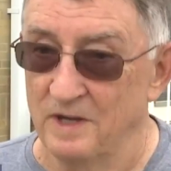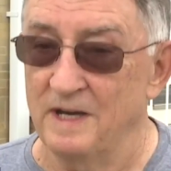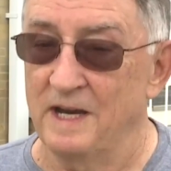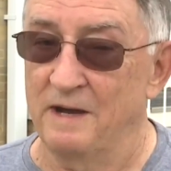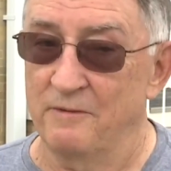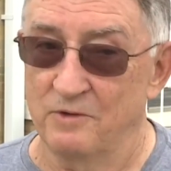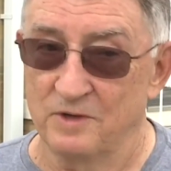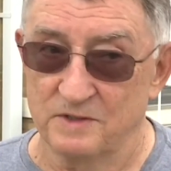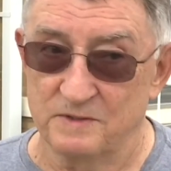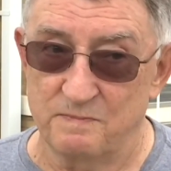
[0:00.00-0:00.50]

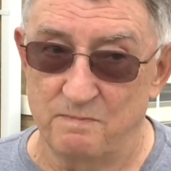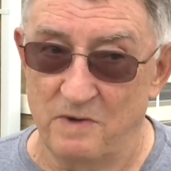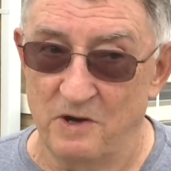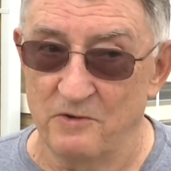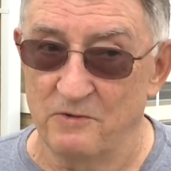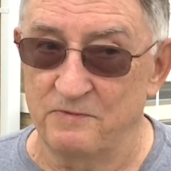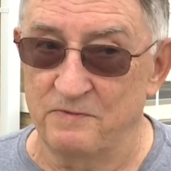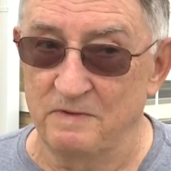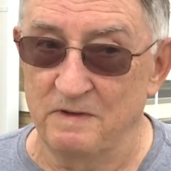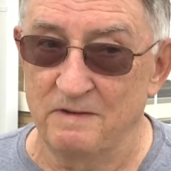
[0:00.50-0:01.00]
Well, I was
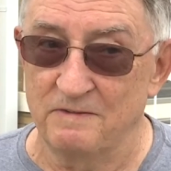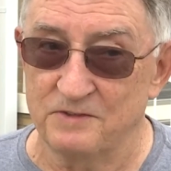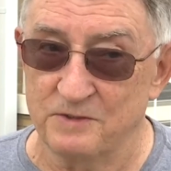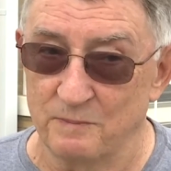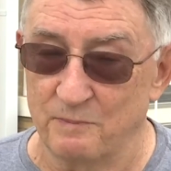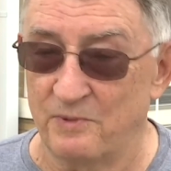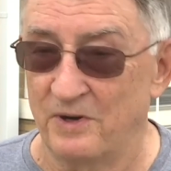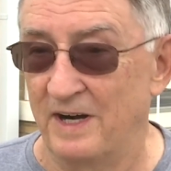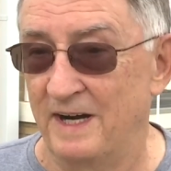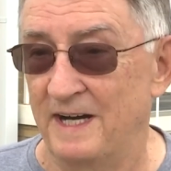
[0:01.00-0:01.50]
both
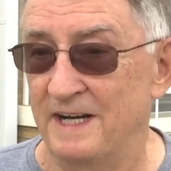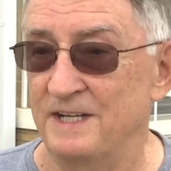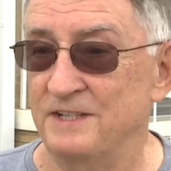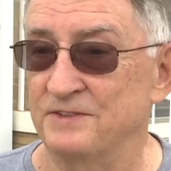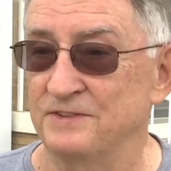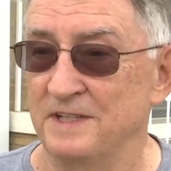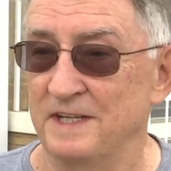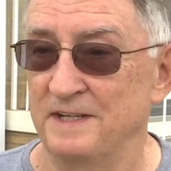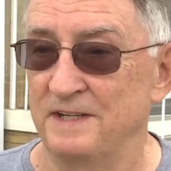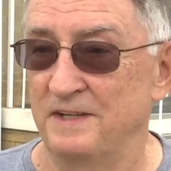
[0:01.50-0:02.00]

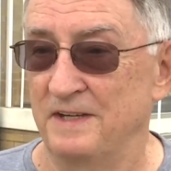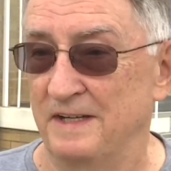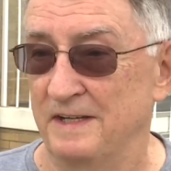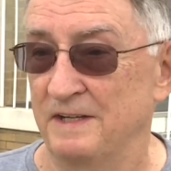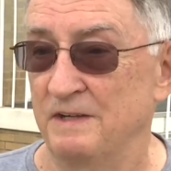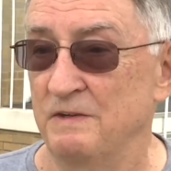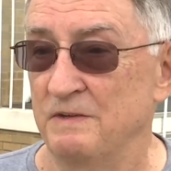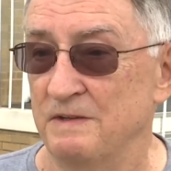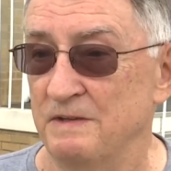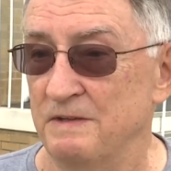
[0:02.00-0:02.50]
surprised and
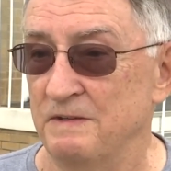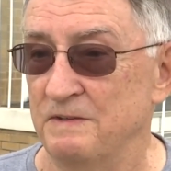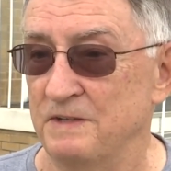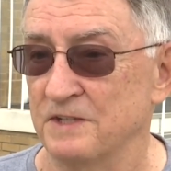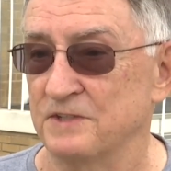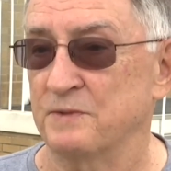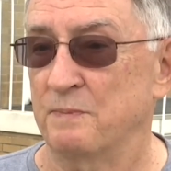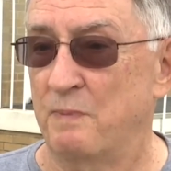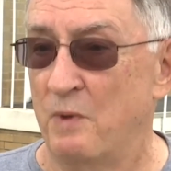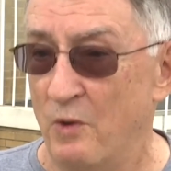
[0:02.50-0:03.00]
uh,
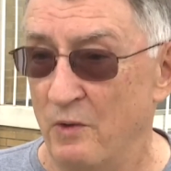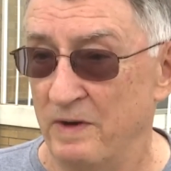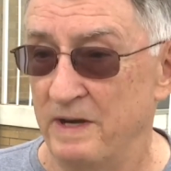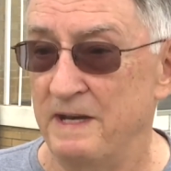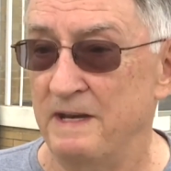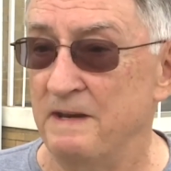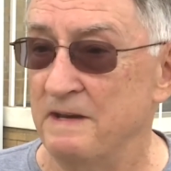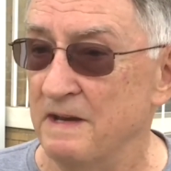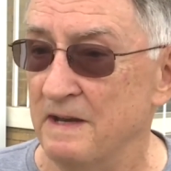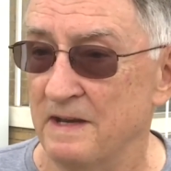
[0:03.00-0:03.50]

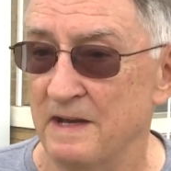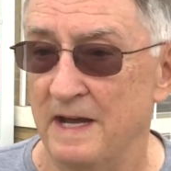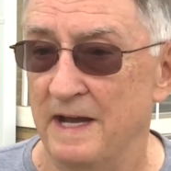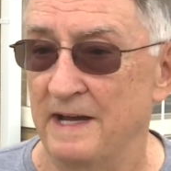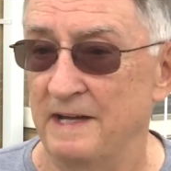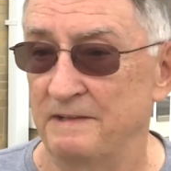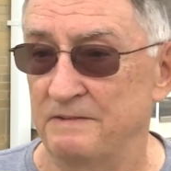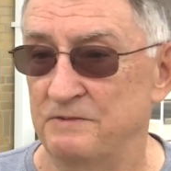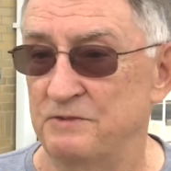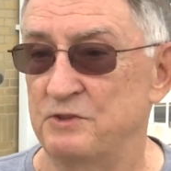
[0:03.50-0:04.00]
disappointed.
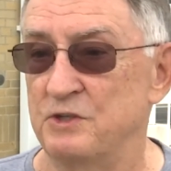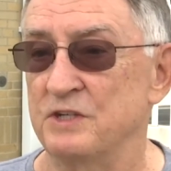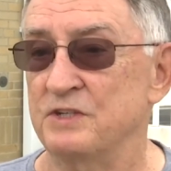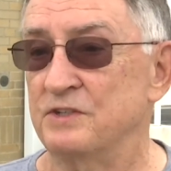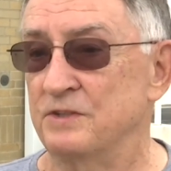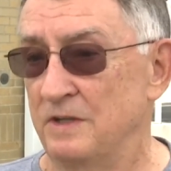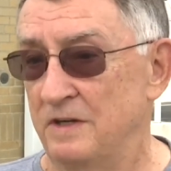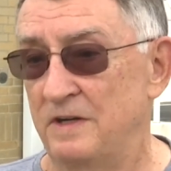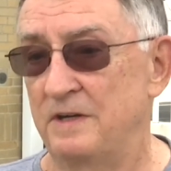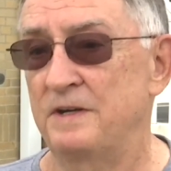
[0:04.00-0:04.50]
I
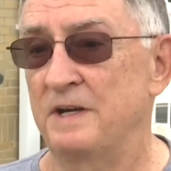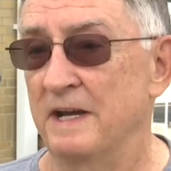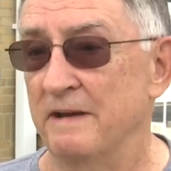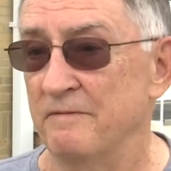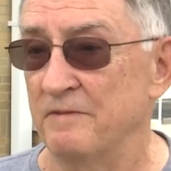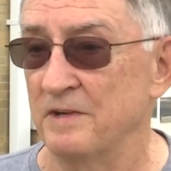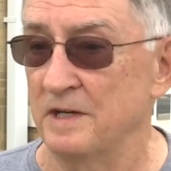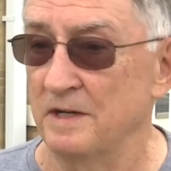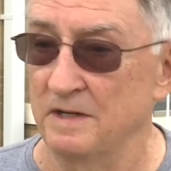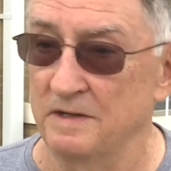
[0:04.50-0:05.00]
just learned
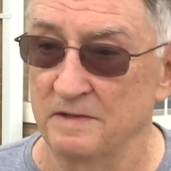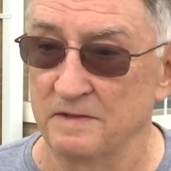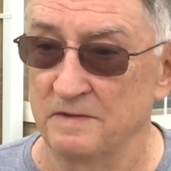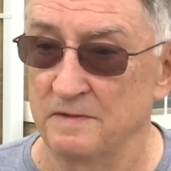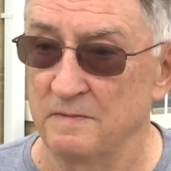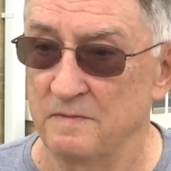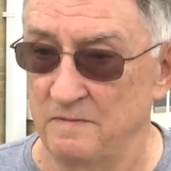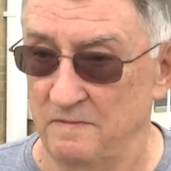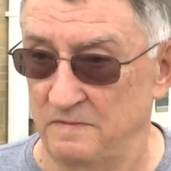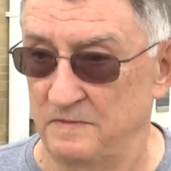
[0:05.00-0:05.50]
of it uh,
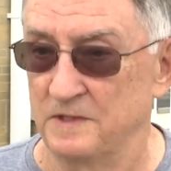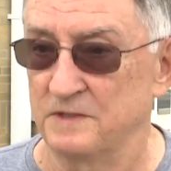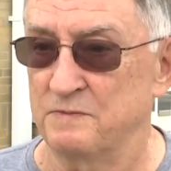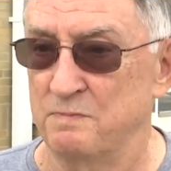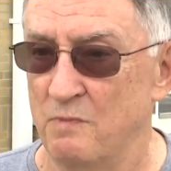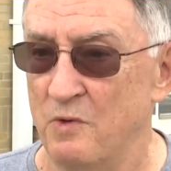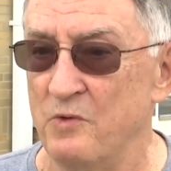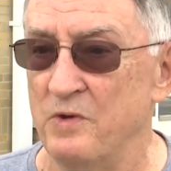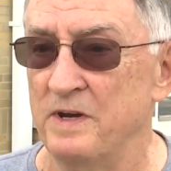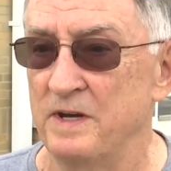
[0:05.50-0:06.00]

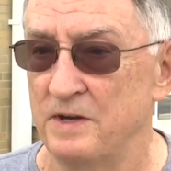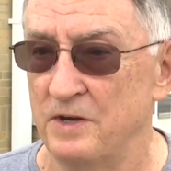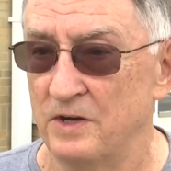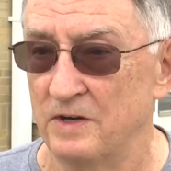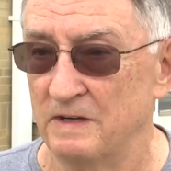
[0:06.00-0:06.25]
this morning